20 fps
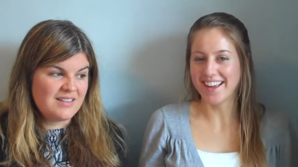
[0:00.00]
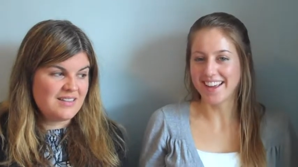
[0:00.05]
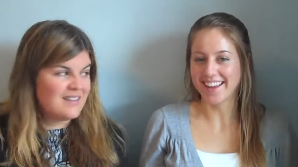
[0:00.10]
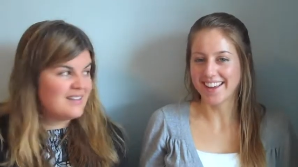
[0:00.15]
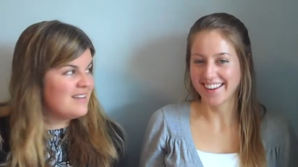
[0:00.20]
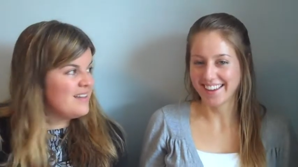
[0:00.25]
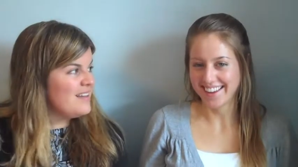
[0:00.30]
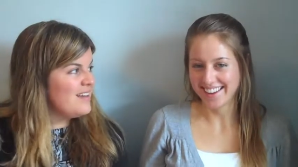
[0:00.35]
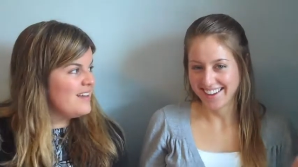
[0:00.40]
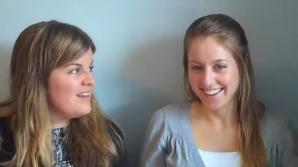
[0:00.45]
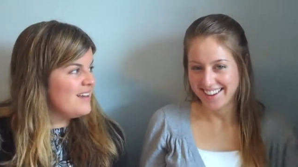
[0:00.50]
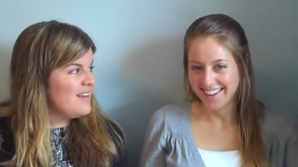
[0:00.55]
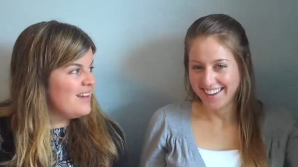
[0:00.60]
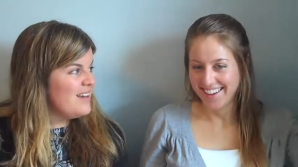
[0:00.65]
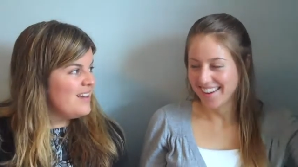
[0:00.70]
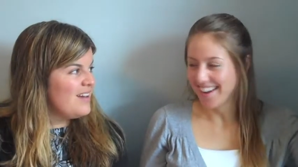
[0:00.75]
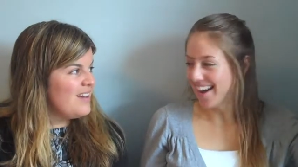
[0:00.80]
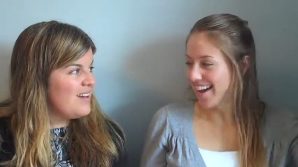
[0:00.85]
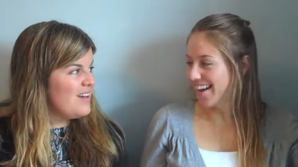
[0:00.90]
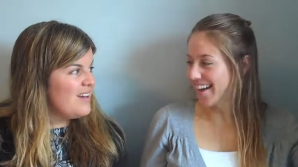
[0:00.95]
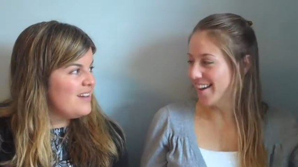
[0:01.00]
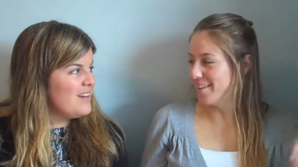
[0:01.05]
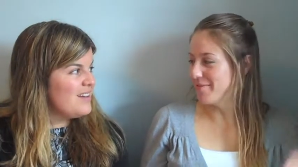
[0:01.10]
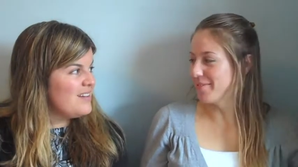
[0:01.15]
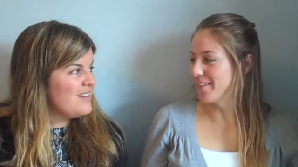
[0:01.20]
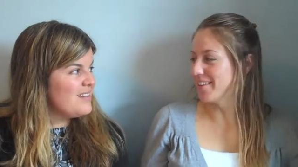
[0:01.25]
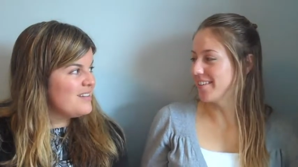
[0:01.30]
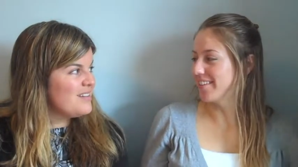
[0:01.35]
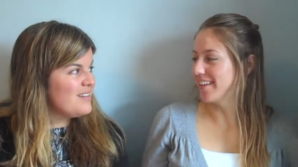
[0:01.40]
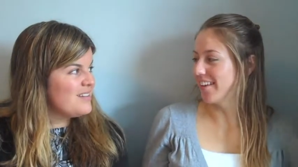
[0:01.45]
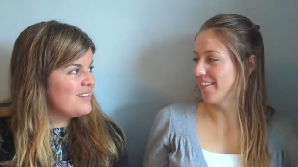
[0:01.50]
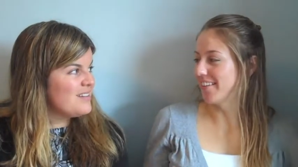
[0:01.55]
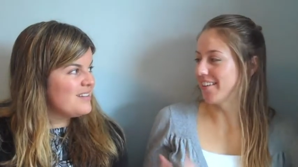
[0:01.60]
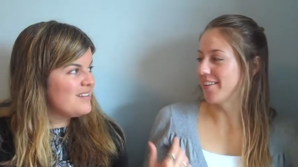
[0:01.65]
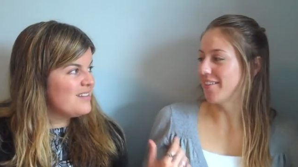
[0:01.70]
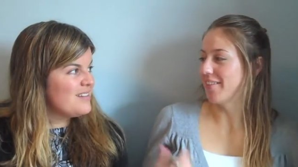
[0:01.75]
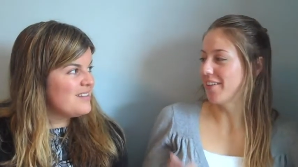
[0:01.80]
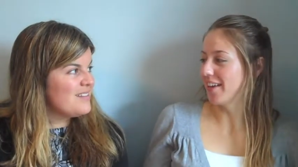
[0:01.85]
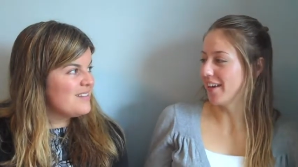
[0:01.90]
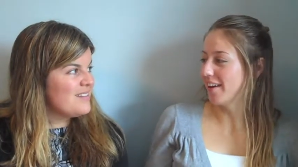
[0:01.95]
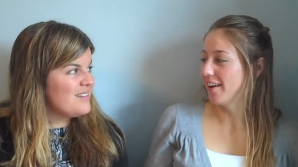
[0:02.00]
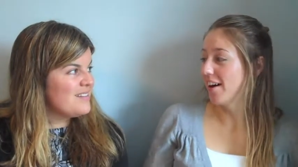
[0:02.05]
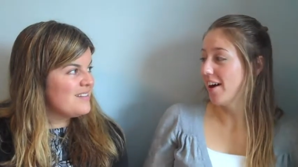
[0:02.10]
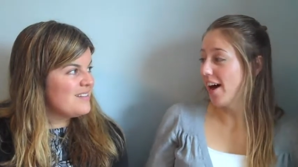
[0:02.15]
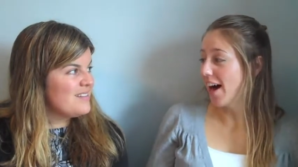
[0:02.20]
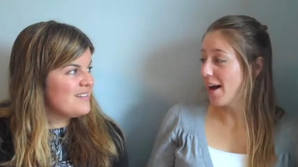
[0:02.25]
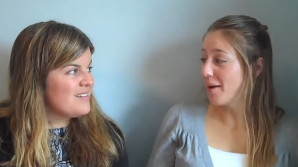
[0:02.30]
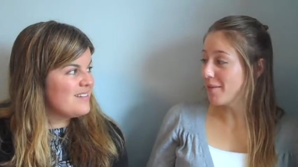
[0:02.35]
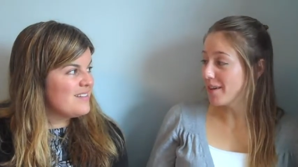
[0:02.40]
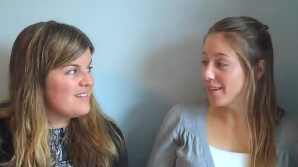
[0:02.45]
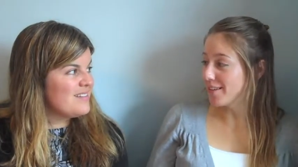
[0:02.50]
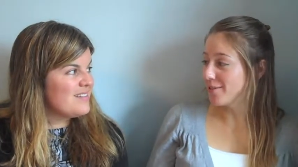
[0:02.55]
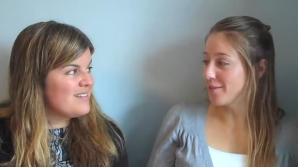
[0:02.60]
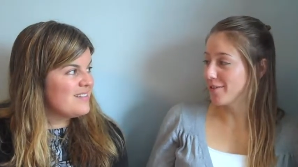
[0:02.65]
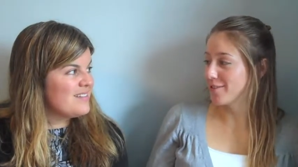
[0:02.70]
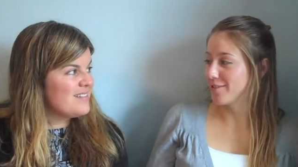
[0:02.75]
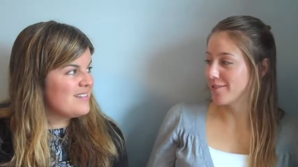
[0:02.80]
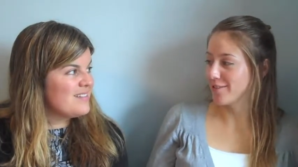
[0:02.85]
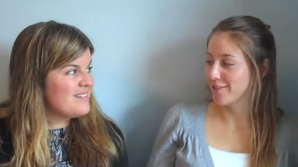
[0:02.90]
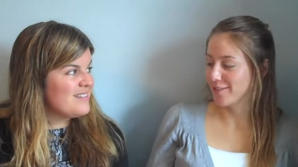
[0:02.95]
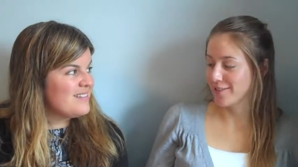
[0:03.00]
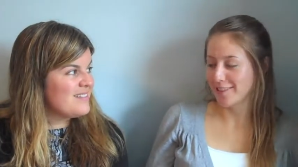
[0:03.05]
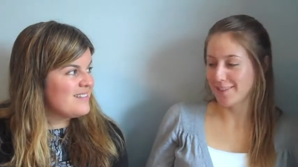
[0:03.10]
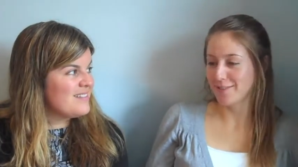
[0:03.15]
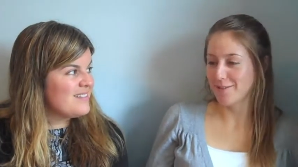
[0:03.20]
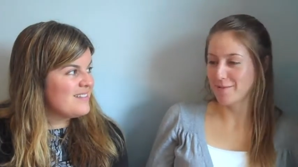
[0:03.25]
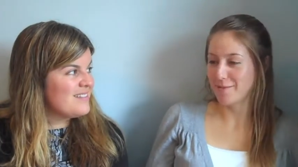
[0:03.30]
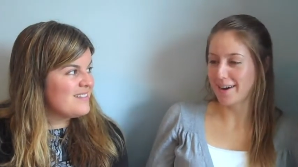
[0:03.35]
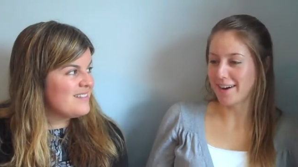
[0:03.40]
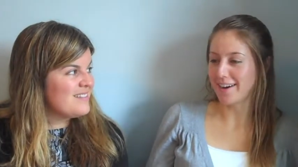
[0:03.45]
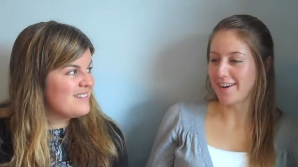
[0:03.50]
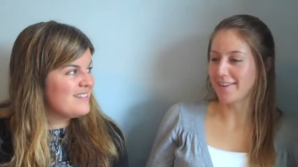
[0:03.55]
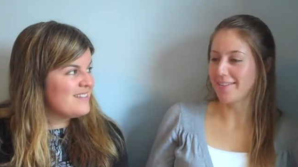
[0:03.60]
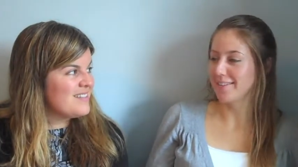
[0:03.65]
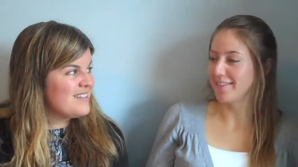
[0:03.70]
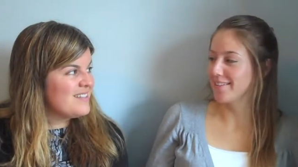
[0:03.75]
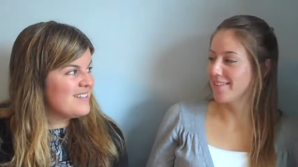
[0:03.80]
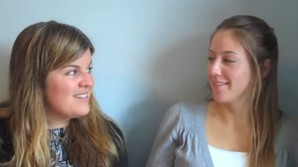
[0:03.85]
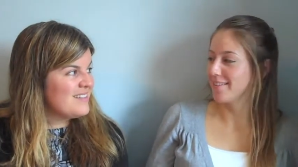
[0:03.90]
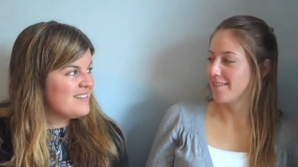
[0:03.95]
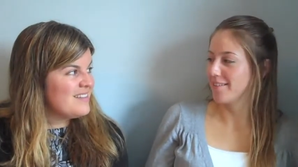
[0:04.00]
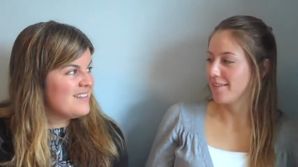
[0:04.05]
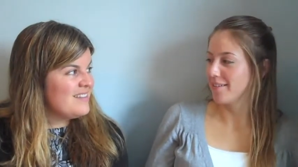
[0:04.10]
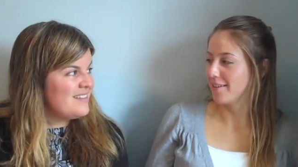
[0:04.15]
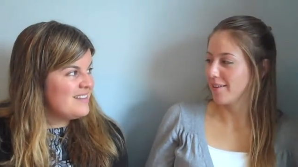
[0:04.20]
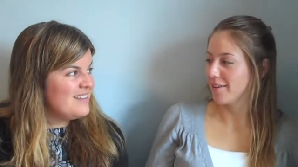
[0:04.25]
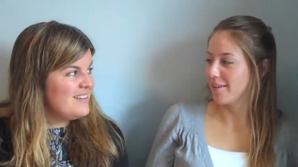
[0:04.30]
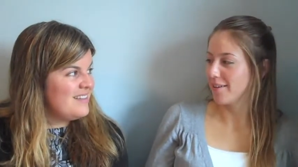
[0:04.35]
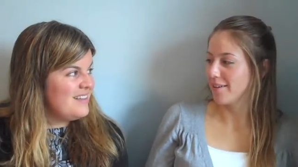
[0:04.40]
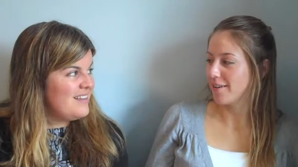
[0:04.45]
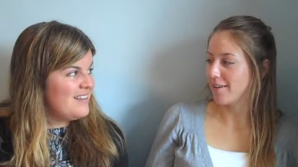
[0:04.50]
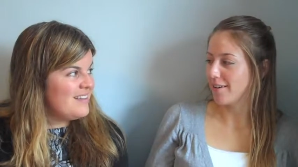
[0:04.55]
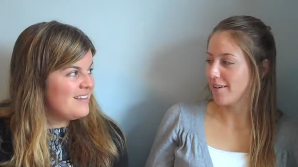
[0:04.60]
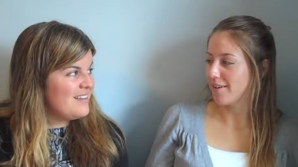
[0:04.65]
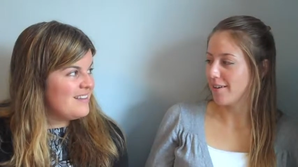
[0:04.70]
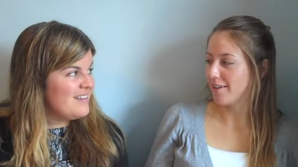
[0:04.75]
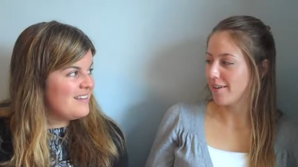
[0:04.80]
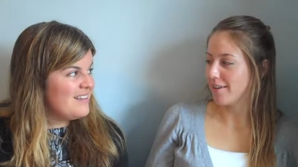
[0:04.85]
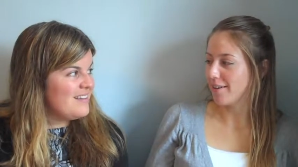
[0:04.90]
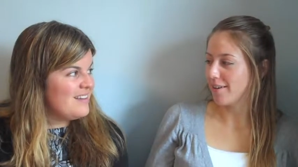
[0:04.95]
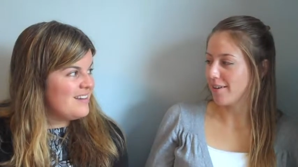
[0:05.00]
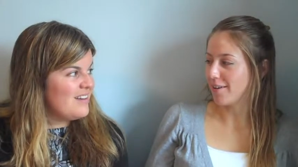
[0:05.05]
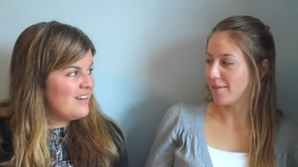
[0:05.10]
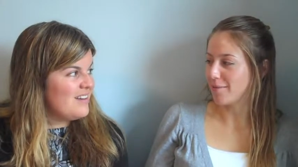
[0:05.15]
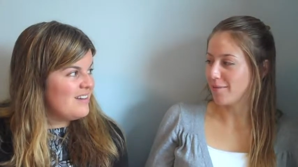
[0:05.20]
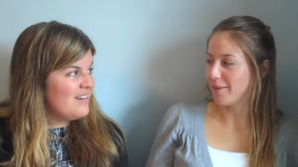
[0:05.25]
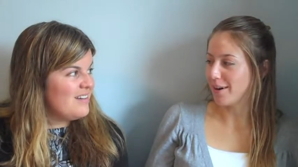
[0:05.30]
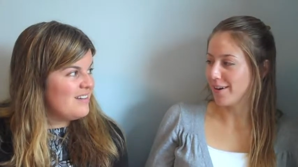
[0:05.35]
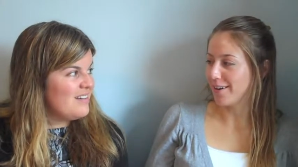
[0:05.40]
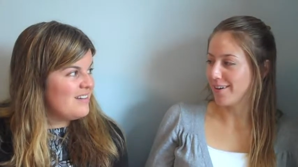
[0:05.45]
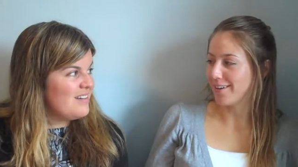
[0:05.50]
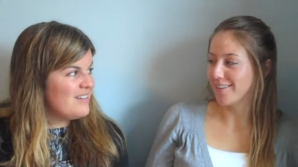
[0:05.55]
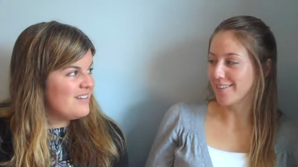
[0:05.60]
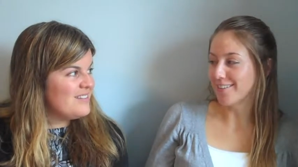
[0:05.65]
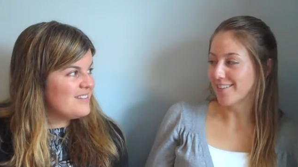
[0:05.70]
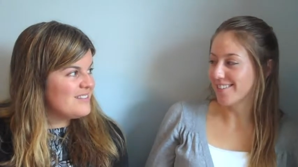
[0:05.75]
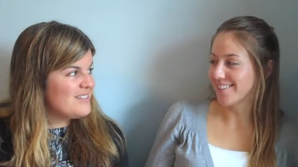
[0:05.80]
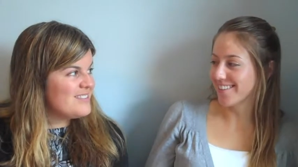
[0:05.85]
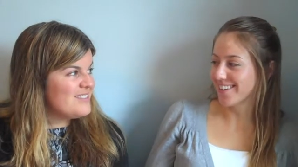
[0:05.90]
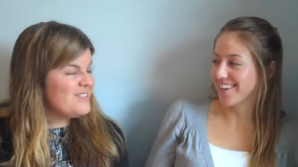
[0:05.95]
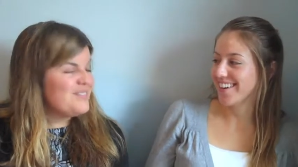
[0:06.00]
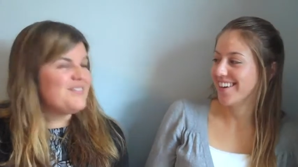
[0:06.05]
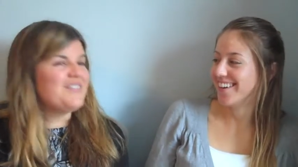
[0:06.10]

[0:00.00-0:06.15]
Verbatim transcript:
Speaker 1: Like, I can't be telling you like I weigh 232 pounds on Mars.